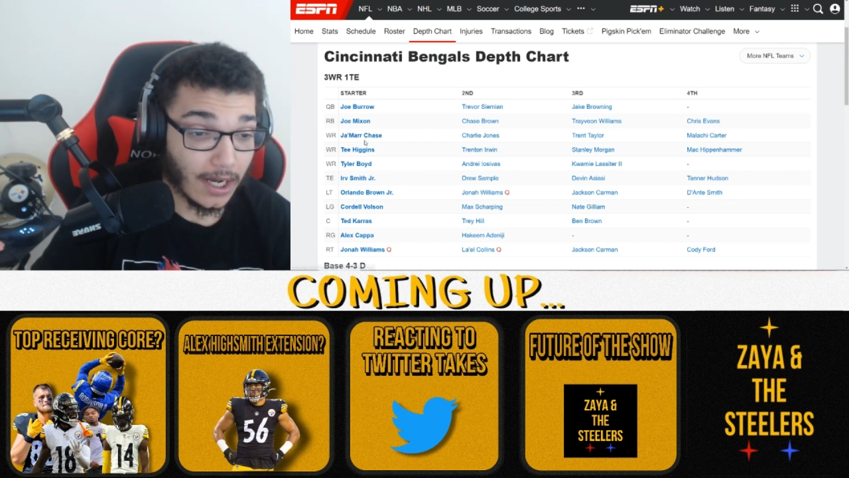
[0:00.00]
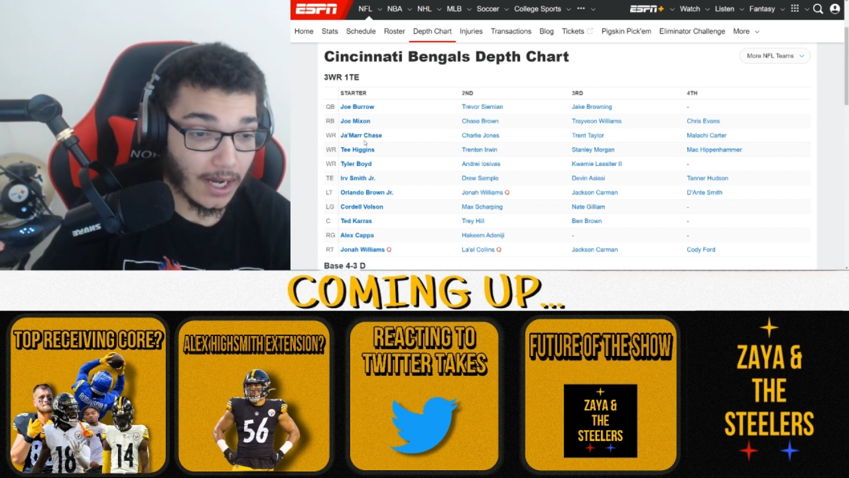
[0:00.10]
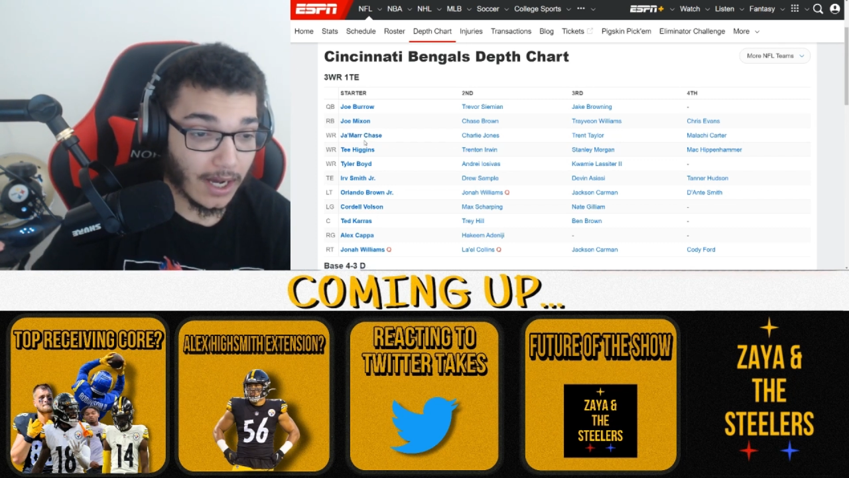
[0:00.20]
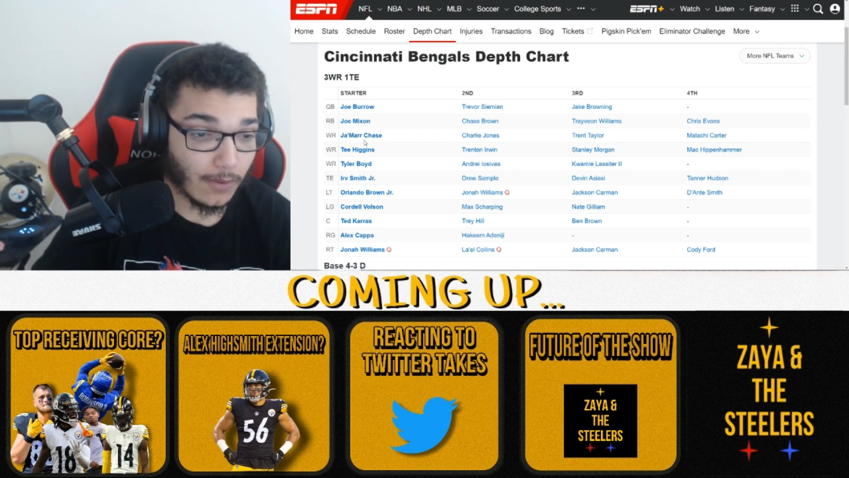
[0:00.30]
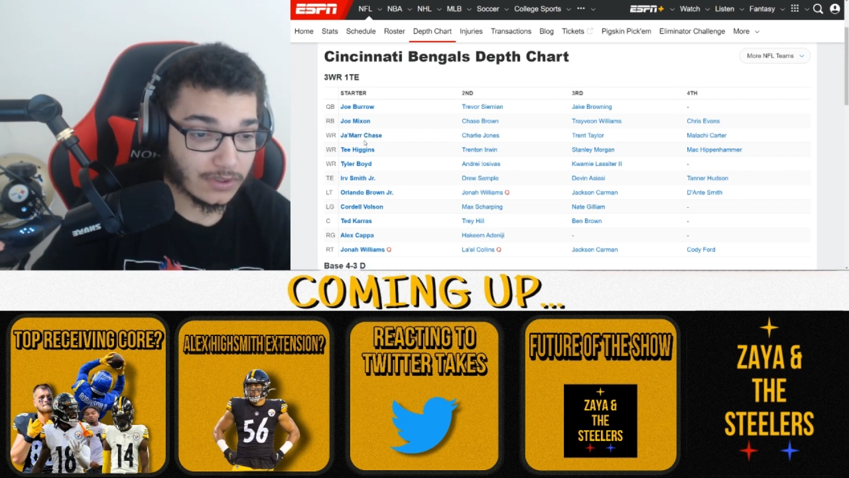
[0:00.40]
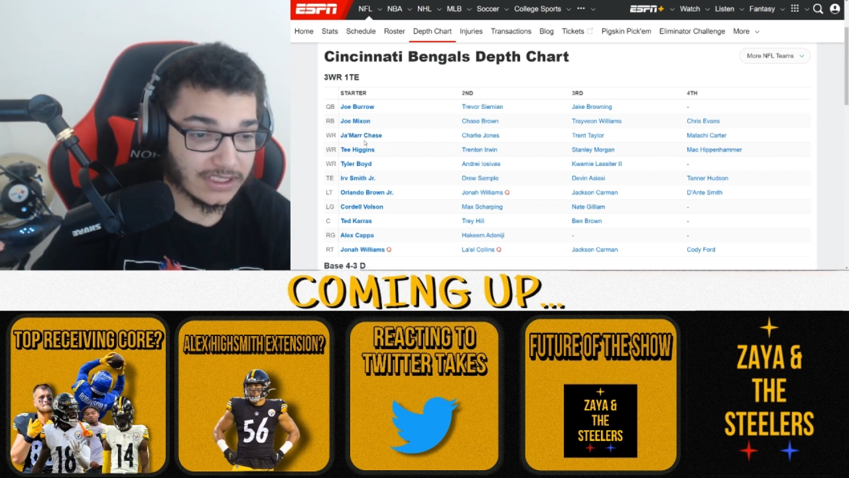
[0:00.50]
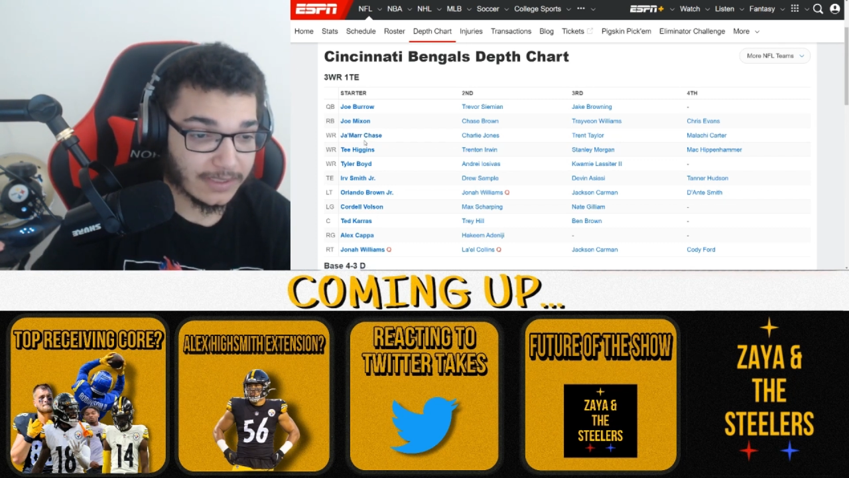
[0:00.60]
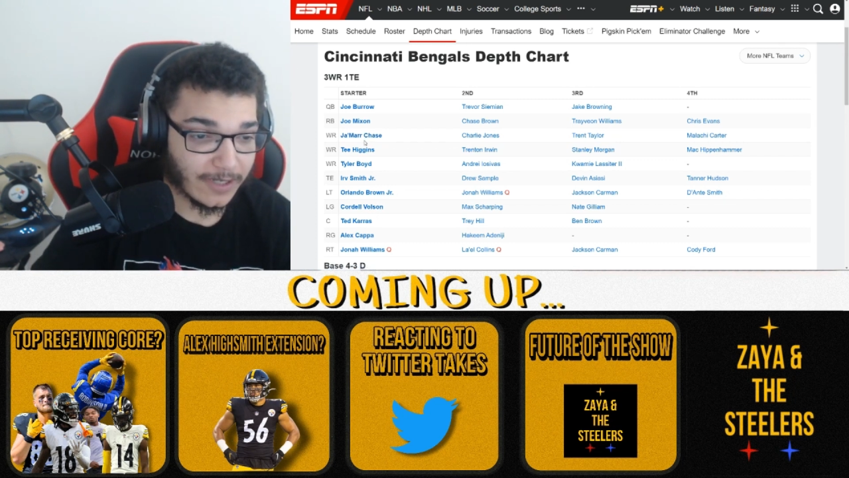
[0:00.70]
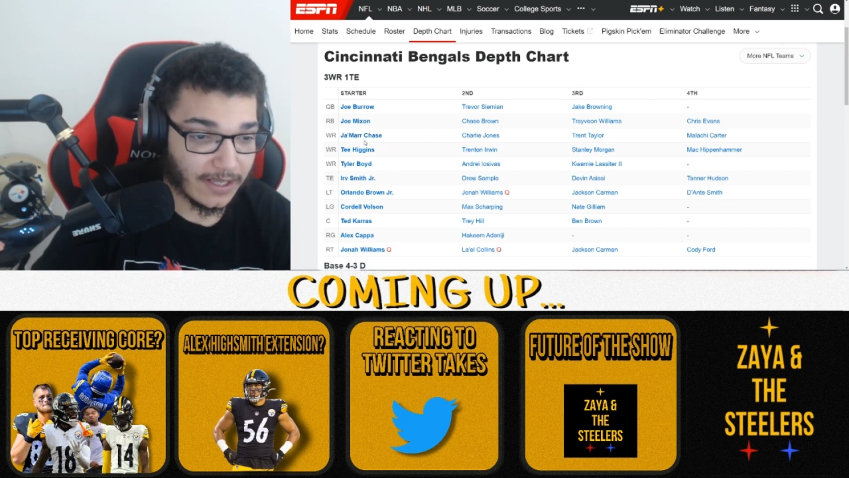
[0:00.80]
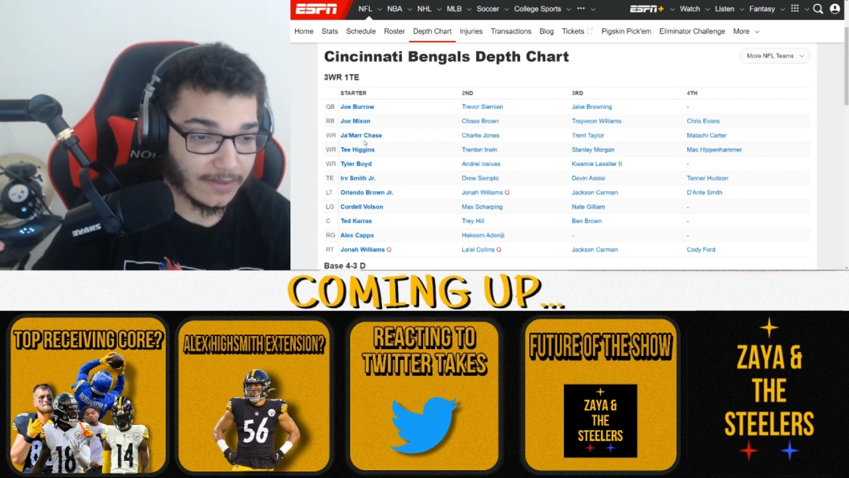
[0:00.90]
We'll see
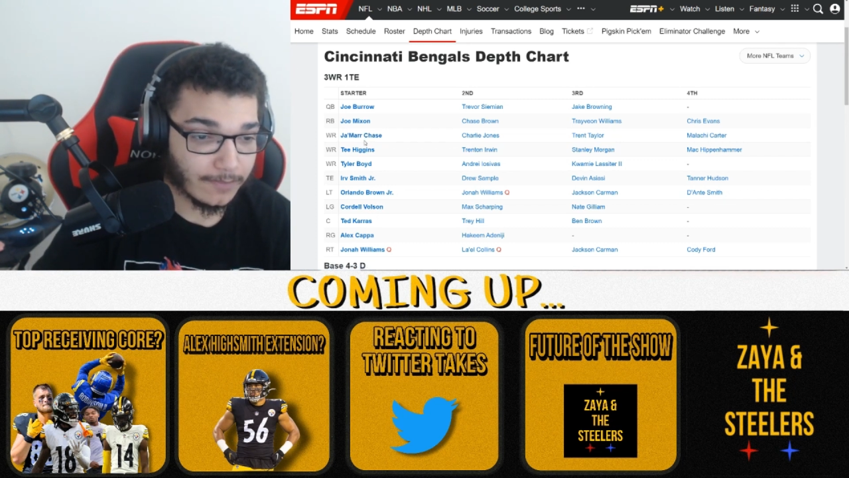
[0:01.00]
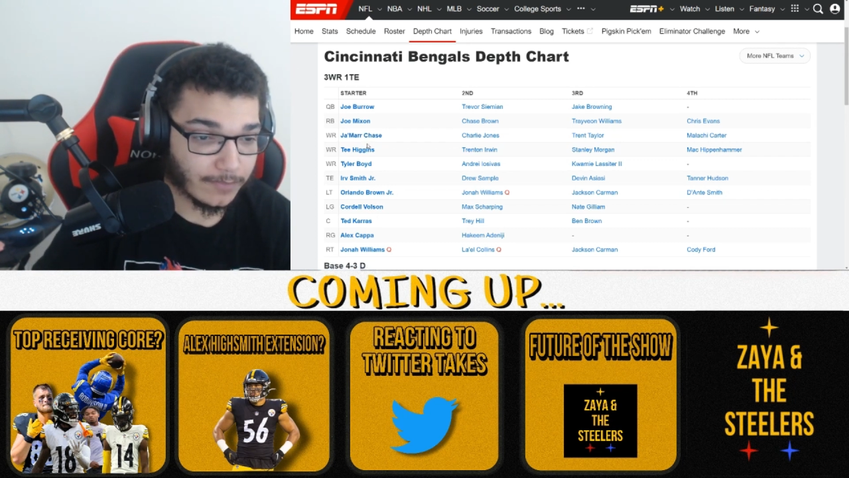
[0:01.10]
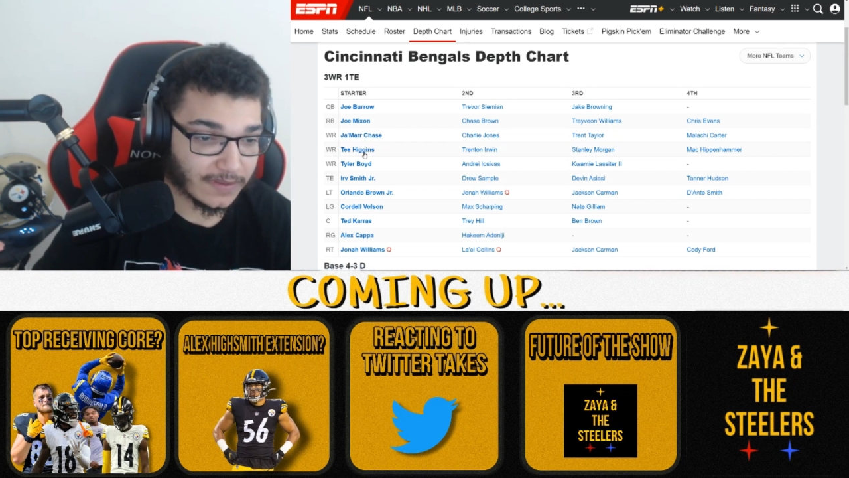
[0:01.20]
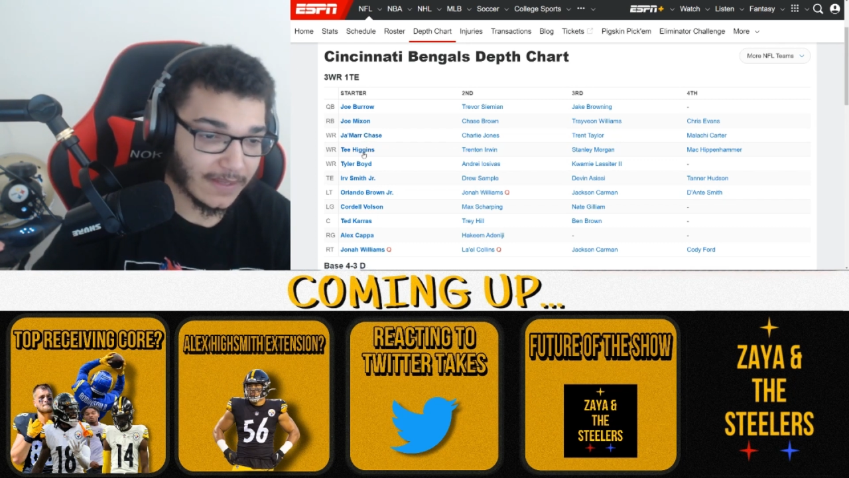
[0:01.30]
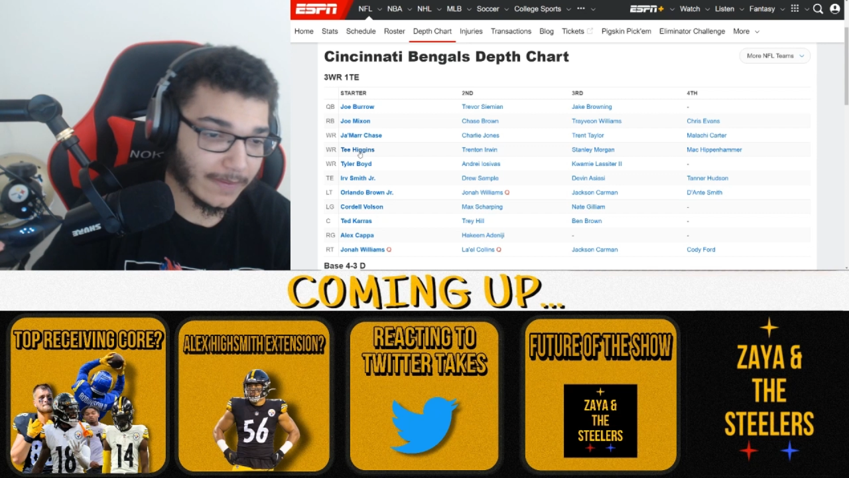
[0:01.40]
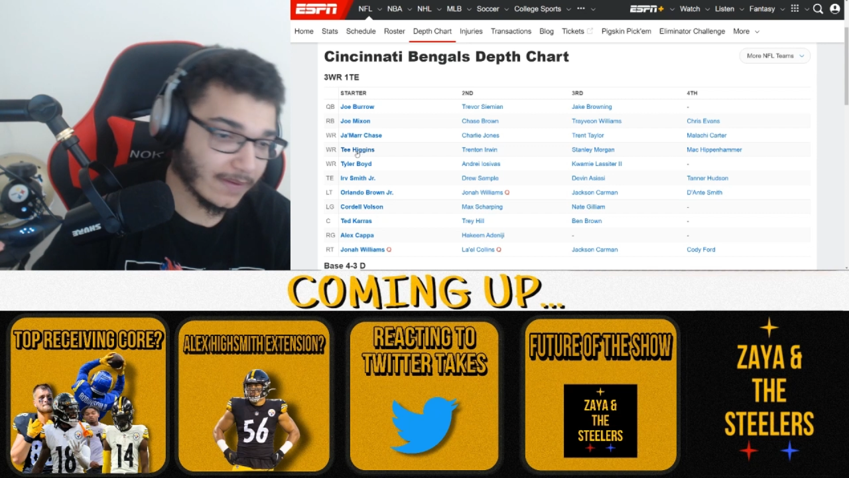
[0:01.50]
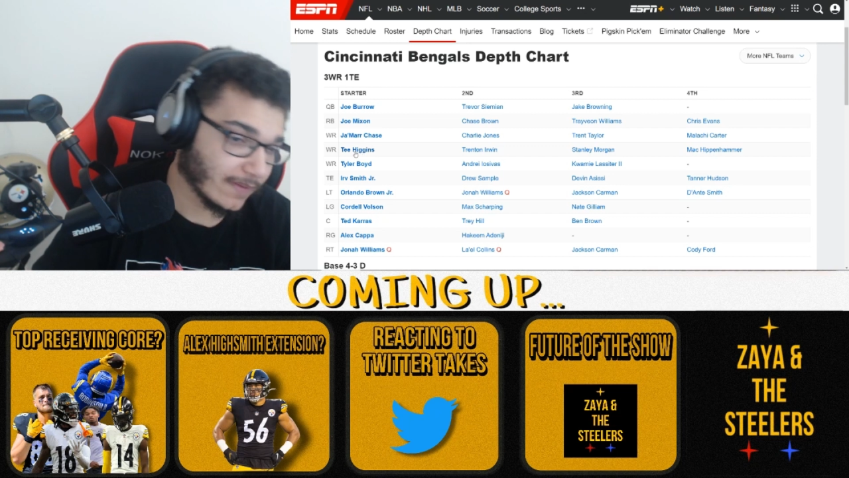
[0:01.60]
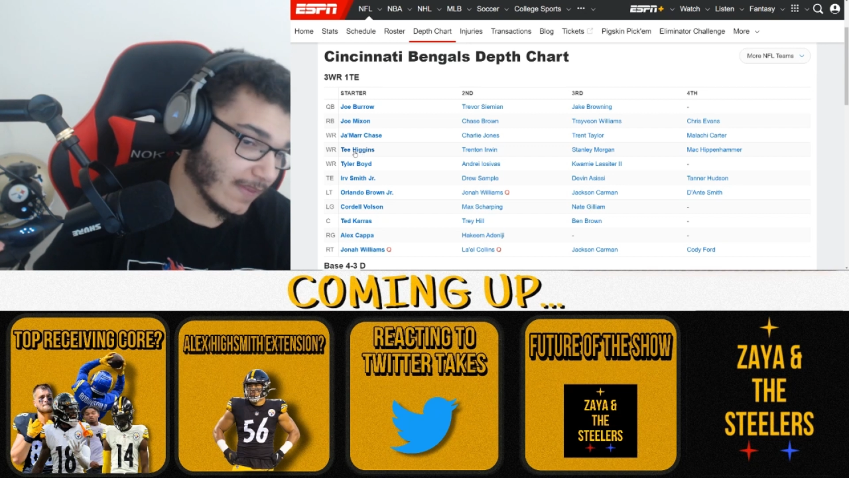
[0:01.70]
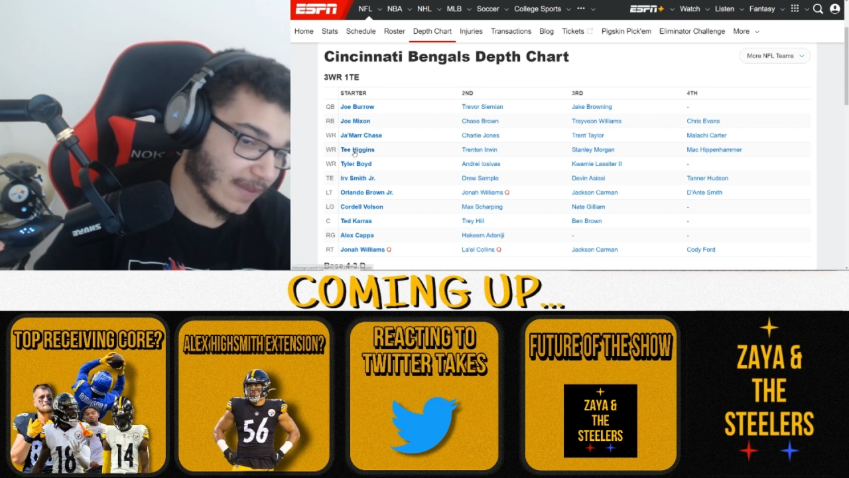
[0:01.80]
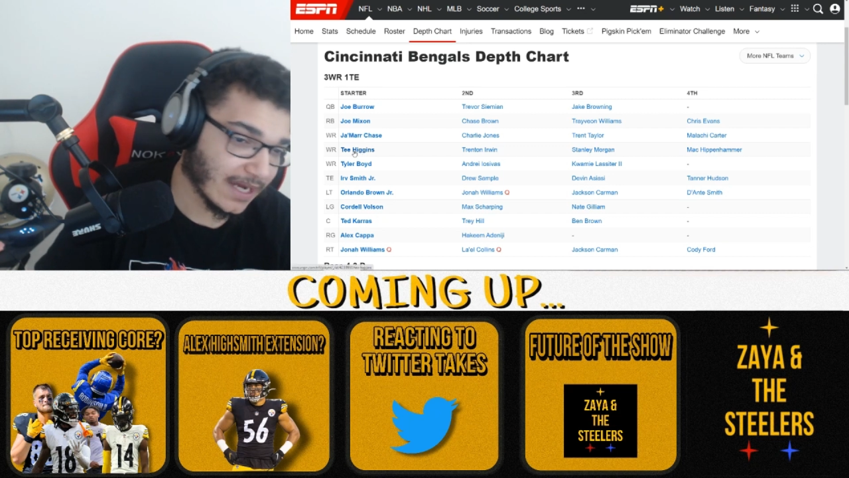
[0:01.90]
about him. But then
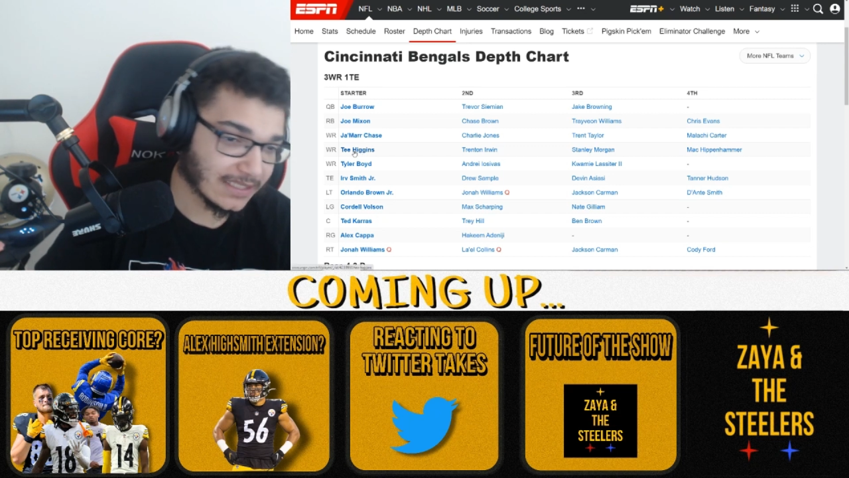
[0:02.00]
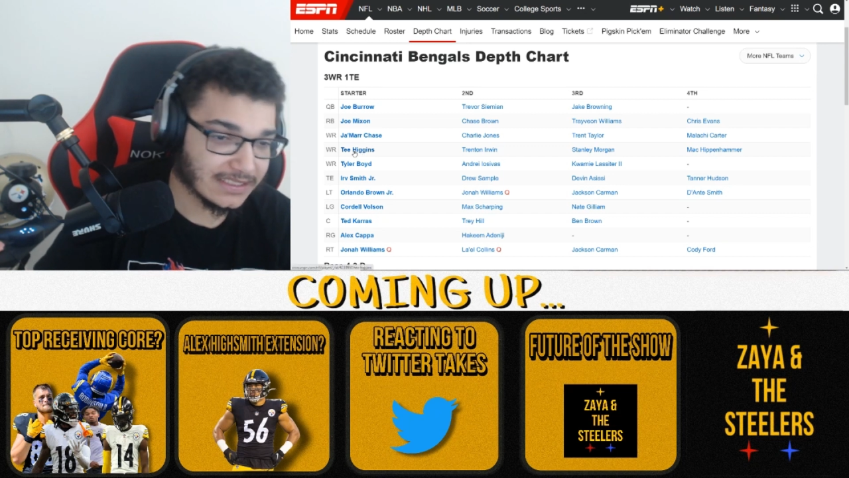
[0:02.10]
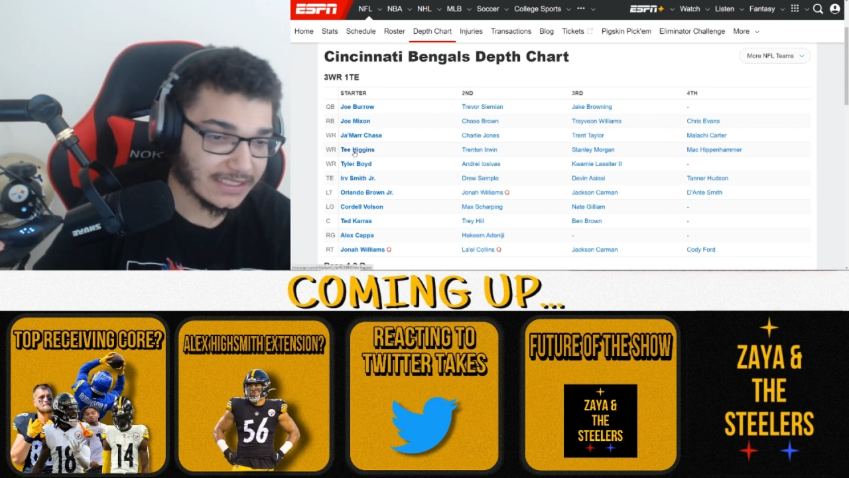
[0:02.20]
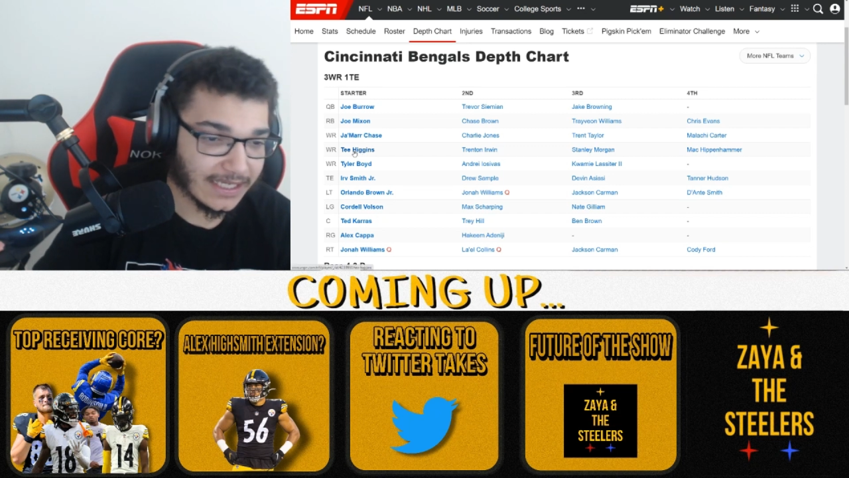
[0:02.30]
they got T.